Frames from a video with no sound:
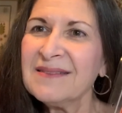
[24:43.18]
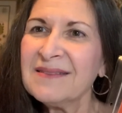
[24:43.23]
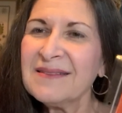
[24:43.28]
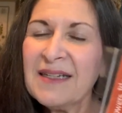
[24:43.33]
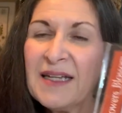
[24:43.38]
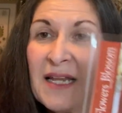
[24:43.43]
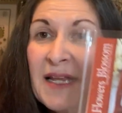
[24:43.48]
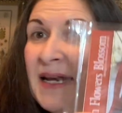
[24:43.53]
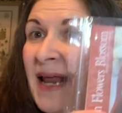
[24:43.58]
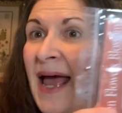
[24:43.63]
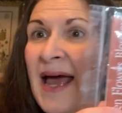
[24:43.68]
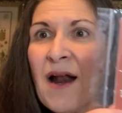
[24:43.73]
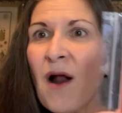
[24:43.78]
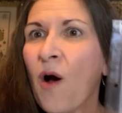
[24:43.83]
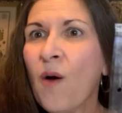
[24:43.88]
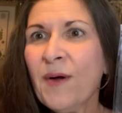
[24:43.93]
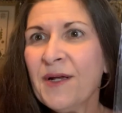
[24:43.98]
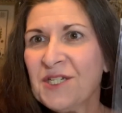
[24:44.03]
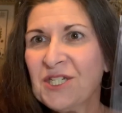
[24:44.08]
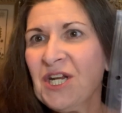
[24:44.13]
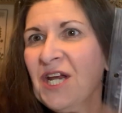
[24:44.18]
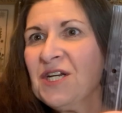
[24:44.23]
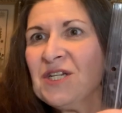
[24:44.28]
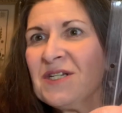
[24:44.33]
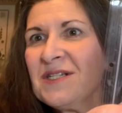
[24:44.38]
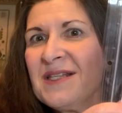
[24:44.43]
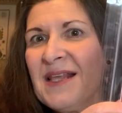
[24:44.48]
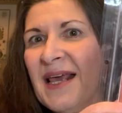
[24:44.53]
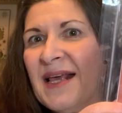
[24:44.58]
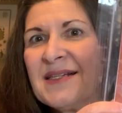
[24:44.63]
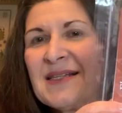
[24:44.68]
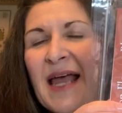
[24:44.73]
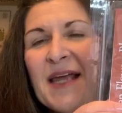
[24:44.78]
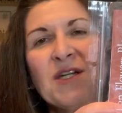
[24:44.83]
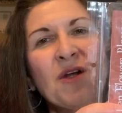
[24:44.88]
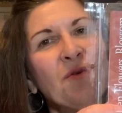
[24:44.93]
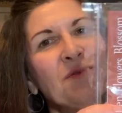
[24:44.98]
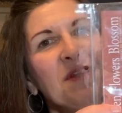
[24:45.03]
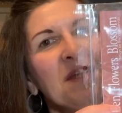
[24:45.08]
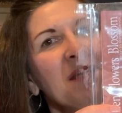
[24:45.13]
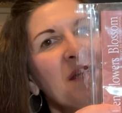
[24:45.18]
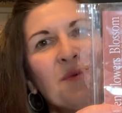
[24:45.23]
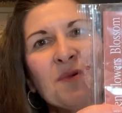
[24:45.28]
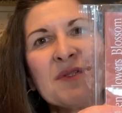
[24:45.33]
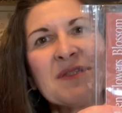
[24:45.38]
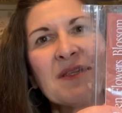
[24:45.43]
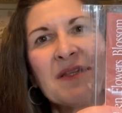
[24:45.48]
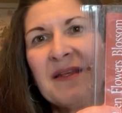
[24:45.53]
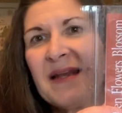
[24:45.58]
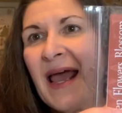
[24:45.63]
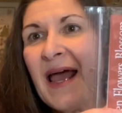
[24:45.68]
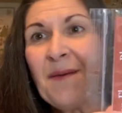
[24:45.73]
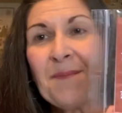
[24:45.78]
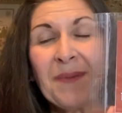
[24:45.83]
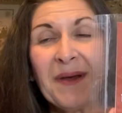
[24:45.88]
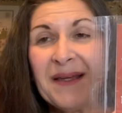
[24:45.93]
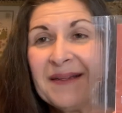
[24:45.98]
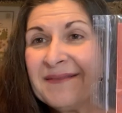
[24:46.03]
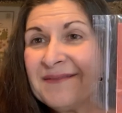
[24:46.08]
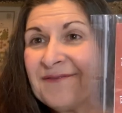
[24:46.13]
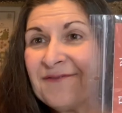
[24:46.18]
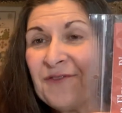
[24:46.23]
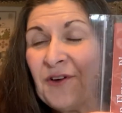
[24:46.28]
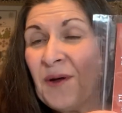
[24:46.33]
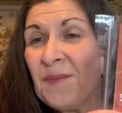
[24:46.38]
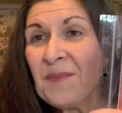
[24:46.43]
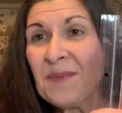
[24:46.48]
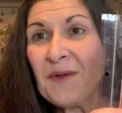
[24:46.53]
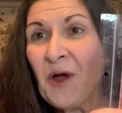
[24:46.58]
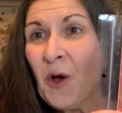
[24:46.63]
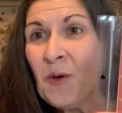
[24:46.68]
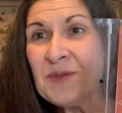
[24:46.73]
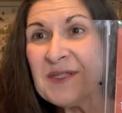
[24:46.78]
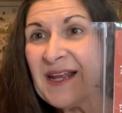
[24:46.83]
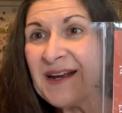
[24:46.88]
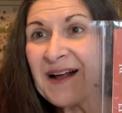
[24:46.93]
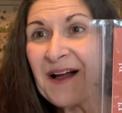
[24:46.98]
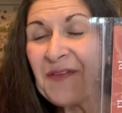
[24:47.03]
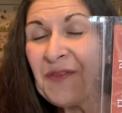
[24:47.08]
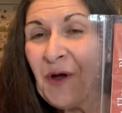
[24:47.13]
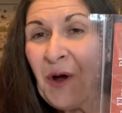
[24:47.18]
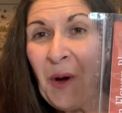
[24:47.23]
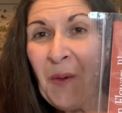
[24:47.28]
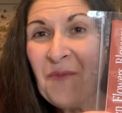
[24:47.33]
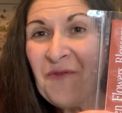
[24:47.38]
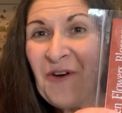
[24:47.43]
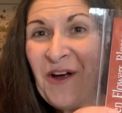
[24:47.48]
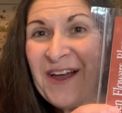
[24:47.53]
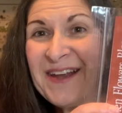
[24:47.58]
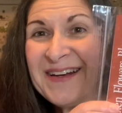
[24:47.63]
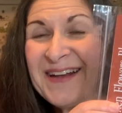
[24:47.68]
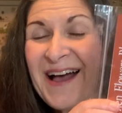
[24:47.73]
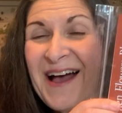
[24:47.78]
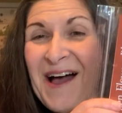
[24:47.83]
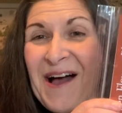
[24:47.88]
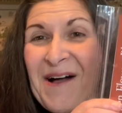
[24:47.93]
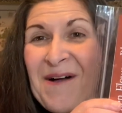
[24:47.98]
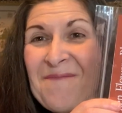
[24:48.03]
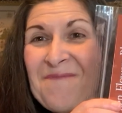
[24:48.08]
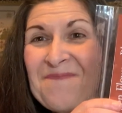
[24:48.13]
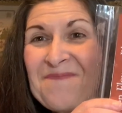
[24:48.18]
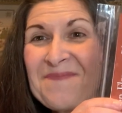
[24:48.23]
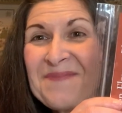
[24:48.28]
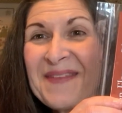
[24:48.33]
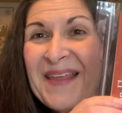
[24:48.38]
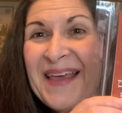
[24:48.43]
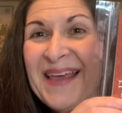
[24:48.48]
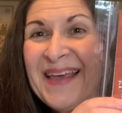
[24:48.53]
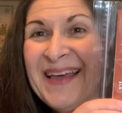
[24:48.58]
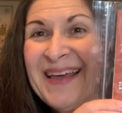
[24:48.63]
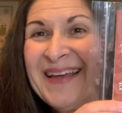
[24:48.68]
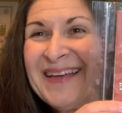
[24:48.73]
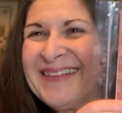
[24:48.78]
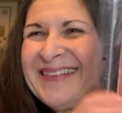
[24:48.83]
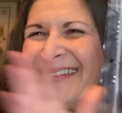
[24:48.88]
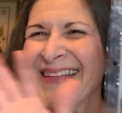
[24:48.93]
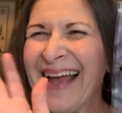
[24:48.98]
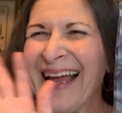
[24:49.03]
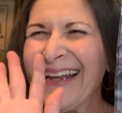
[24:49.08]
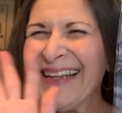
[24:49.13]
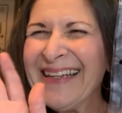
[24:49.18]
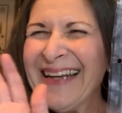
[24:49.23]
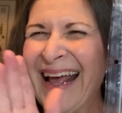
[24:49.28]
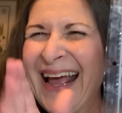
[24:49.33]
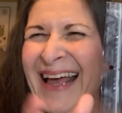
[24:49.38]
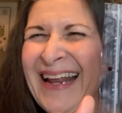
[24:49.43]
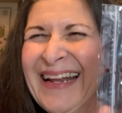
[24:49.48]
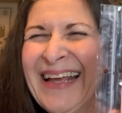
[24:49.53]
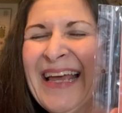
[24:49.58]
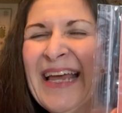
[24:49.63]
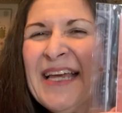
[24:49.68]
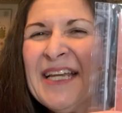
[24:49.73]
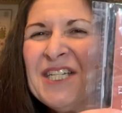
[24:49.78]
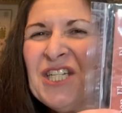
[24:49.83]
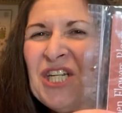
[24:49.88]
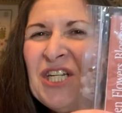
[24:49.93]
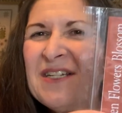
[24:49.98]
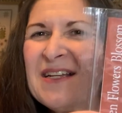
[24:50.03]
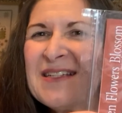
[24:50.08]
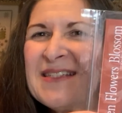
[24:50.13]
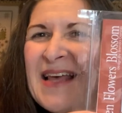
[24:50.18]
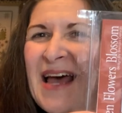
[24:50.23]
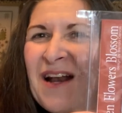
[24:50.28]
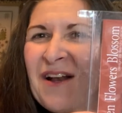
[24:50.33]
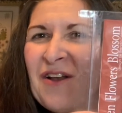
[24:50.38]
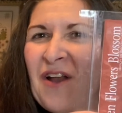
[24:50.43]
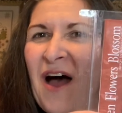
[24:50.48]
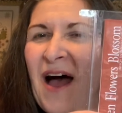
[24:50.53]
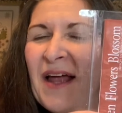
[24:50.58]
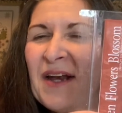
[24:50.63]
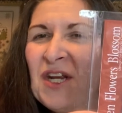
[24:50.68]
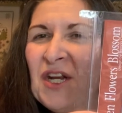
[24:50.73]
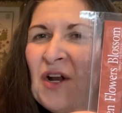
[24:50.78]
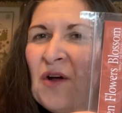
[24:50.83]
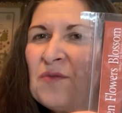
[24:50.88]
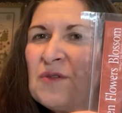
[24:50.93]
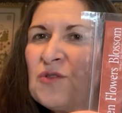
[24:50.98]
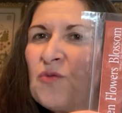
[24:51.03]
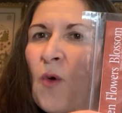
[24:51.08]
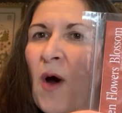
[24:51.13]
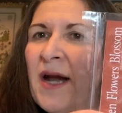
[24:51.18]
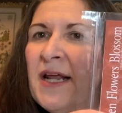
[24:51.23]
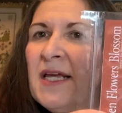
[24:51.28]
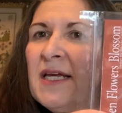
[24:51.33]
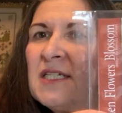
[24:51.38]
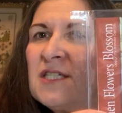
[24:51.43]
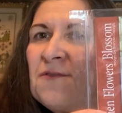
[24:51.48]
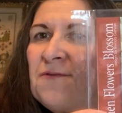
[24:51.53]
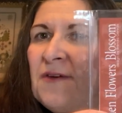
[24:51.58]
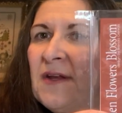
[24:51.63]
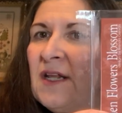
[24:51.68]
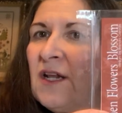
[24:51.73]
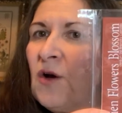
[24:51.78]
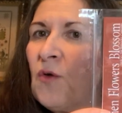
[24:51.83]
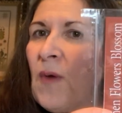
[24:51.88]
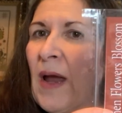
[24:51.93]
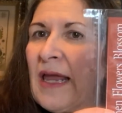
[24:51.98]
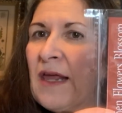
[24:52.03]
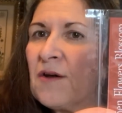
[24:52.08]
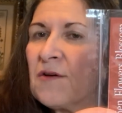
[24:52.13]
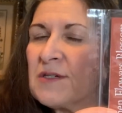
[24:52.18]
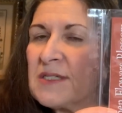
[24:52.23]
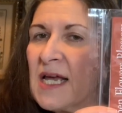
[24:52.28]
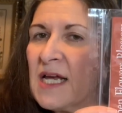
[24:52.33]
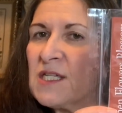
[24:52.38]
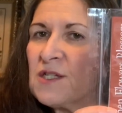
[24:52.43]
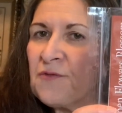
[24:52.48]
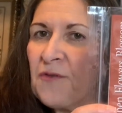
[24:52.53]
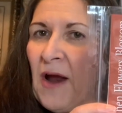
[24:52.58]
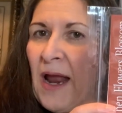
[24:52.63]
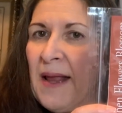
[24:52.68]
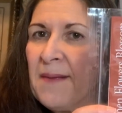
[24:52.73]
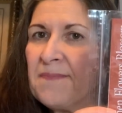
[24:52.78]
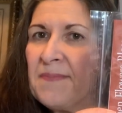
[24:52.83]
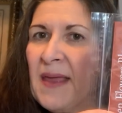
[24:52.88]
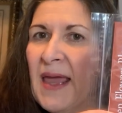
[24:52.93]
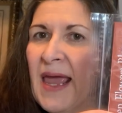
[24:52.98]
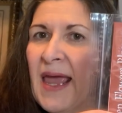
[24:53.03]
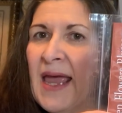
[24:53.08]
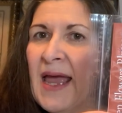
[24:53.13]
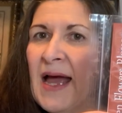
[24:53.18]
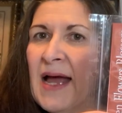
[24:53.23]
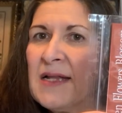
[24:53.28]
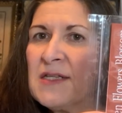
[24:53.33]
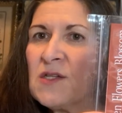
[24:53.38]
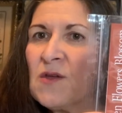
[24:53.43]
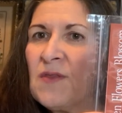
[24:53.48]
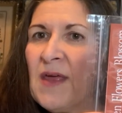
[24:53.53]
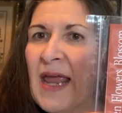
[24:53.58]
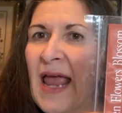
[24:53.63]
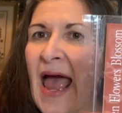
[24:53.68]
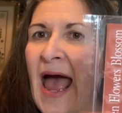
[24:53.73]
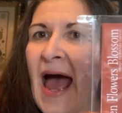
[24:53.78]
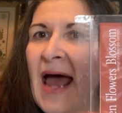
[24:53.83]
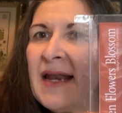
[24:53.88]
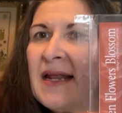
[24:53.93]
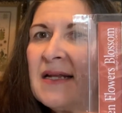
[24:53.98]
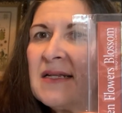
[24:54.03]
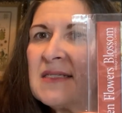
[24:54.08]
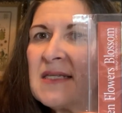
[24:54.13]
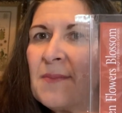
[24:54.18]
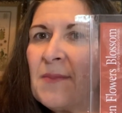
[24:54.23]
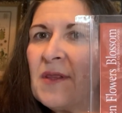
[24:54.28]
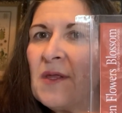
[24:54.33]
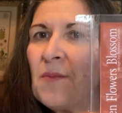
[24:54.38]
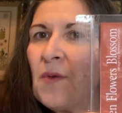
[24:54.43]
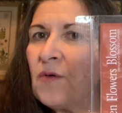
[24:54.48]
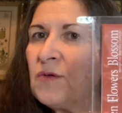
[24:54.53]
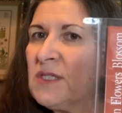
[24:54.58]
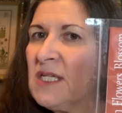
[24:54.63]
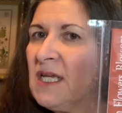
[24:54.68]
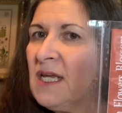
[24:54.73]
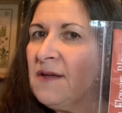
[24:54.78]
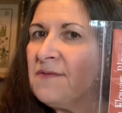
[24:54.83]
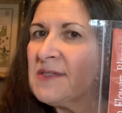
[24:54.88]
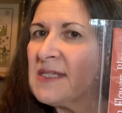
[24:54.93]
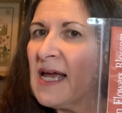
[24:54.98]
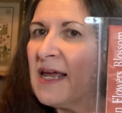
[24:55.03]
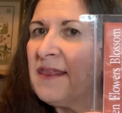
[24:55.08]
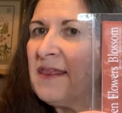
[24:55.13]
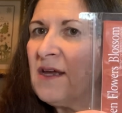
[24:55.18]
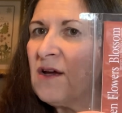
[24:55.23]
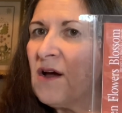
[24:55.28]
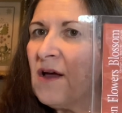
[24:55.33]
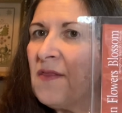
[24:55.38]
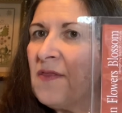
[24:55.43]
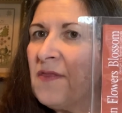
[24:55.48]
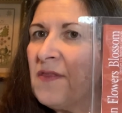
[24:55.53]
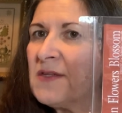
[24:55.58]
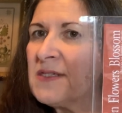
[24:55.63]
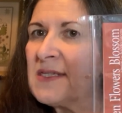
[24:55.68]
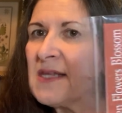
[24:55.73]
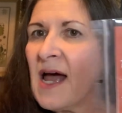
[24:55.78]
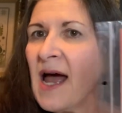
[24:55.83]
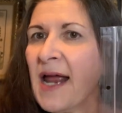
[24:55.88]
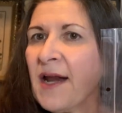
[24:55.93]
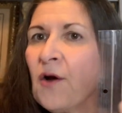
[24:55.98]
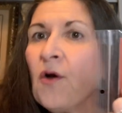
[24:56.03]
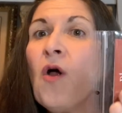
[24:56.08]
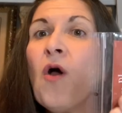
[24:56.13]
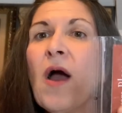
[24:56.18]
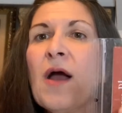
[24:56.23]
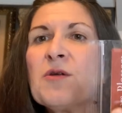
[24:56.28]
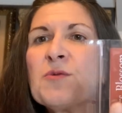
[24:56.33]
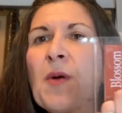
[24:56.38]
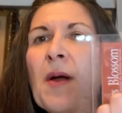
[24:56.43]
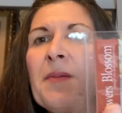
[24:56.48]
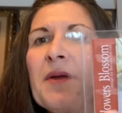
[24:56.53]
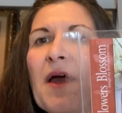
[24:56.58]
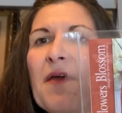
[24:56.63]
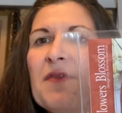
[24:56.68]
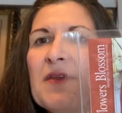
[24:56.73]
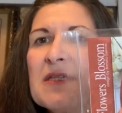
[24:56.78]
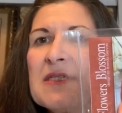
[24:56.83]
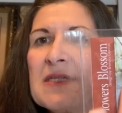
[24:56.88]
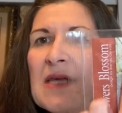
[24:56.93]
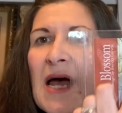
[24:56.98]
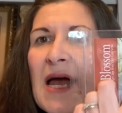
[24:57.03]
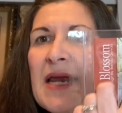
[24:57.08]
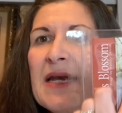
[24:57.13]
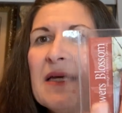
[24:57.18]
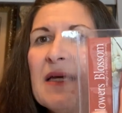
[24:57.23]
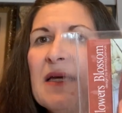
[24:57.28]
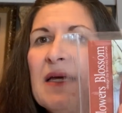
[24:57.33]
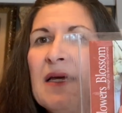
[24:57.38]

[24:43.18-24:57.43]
Lynette always changes things. I don't think it was Lynette, but from Homesteading on the Home Front. Um, hi, Lynette she does that a lot, you know, wanting it to fit in a regular size frame. And so they added some of the motifs, I think on the side, or it was probably on this side.